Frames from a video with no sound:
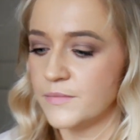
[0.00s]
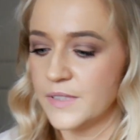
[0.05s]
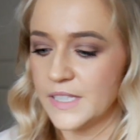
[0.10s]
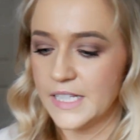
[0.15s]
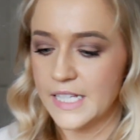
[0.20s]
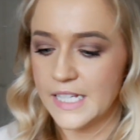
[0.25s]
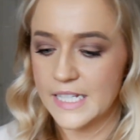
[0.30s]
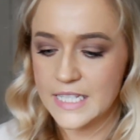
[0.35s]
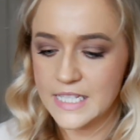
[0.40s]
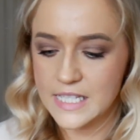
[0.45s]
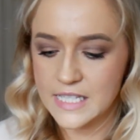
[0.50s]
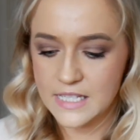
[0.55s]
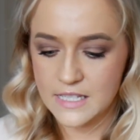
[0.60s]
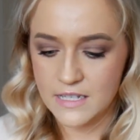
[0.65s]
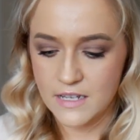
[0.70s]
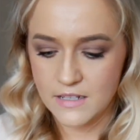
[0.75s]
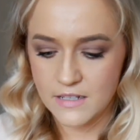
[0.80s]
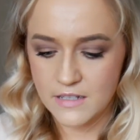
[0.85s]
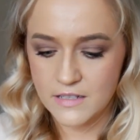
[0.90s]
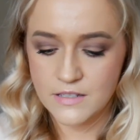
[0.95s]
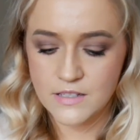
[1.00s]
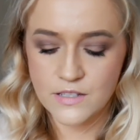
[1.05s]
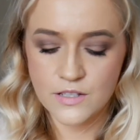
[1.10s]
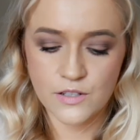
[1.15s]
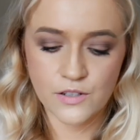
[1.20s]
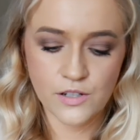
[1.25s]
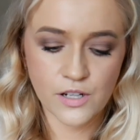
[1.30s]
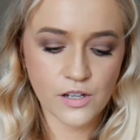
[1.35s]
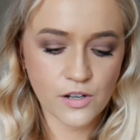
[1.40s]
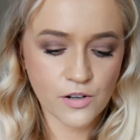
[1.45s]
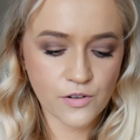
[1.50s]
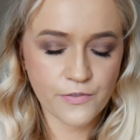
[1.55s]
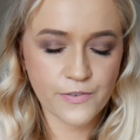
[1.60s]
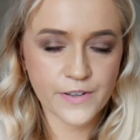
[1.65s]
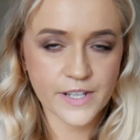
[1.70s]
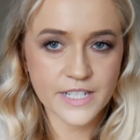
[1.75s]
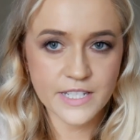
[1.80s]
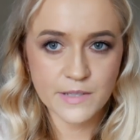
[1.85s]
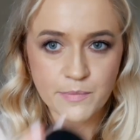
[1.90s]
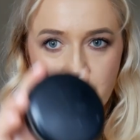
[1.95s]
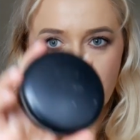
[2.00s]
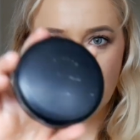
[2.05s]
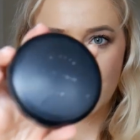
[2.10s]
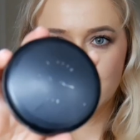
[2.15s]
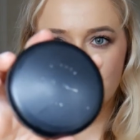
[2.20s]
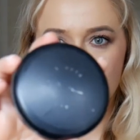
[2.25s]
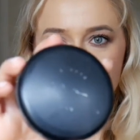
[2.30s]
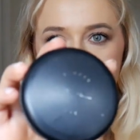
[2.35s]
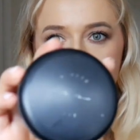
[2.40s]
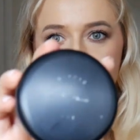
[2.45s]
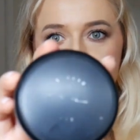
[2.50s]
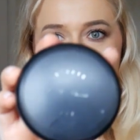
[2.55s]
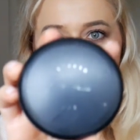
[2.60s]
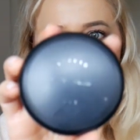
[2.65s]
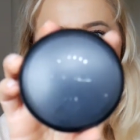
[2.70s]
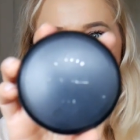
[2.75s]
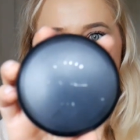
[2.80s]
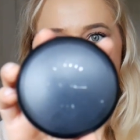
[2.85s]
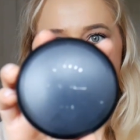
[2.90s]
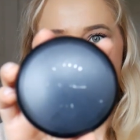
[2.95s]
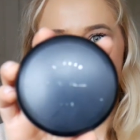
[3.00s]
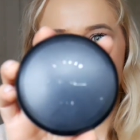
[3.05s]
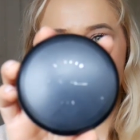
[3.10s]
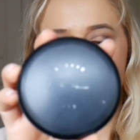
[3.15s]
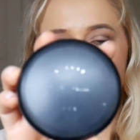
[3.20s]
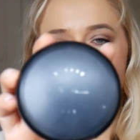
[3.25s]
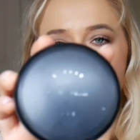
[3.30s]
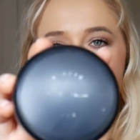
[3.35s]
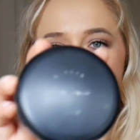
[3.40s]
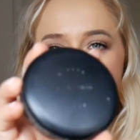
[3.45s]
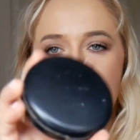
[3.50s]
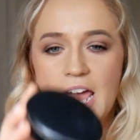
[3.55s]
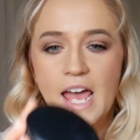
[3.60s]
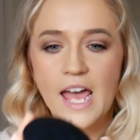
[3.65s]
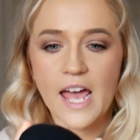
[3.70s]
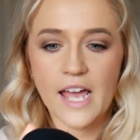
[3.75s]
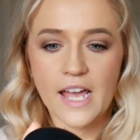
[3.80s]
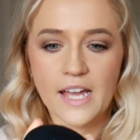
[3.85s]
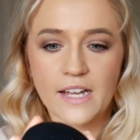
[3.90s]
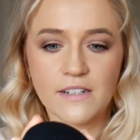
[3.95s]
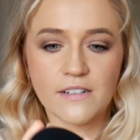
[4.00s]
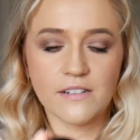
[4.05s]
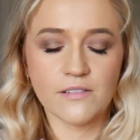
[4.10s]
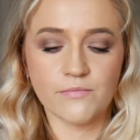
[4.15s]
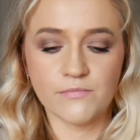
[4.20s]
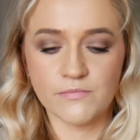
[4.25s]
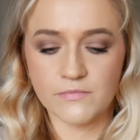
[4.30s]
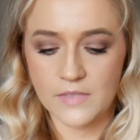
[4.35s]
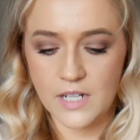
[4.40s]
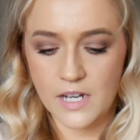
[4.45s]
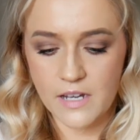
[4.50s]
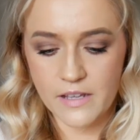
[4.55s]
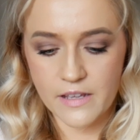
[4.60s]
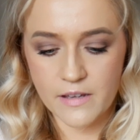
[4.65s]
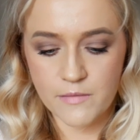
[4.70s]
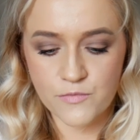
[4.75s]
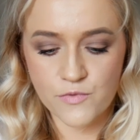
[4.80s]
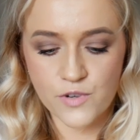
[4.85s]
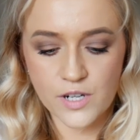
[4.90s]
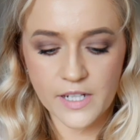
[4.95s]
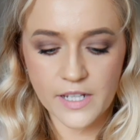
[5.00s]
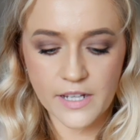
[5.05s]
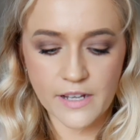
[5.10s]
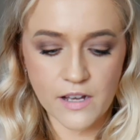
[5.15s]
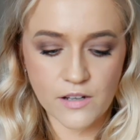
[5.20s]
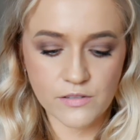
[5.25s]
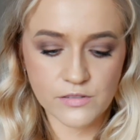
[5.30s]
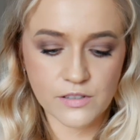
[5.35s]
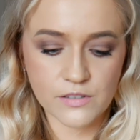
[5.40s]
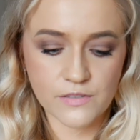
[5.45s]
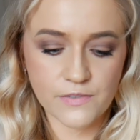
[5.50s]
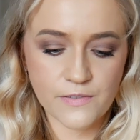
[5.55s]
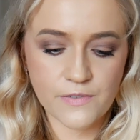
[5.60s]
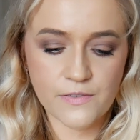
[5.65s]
this Studio Fix powder from MAC, and I am running out of